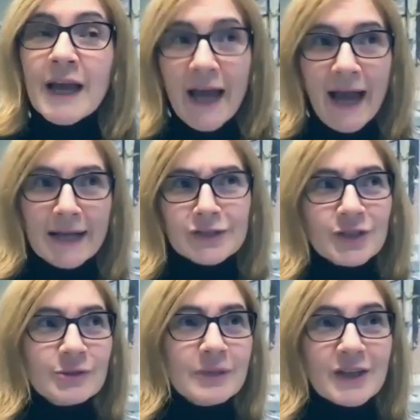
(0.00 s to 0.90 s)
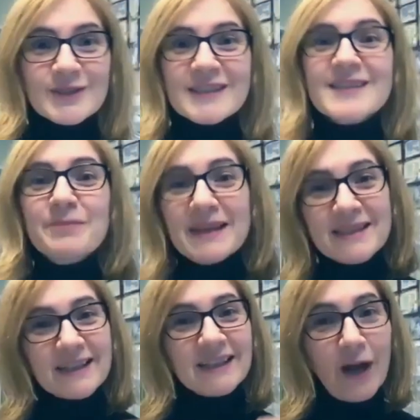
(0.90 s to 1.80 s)
actor because it's
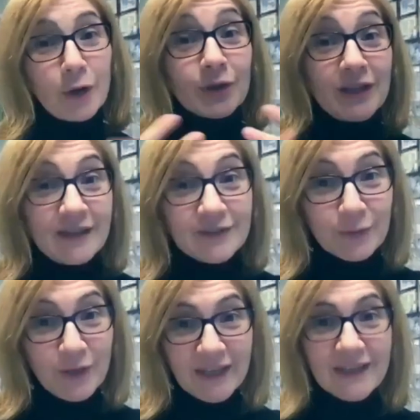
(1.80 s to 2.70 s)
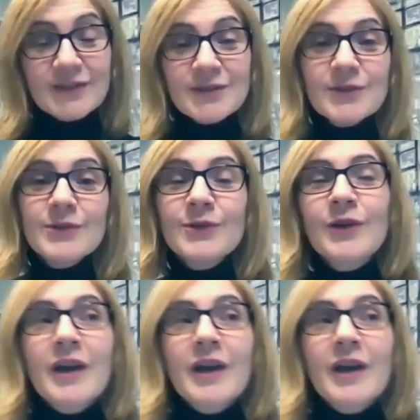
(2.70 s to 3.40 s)
basically our getaway to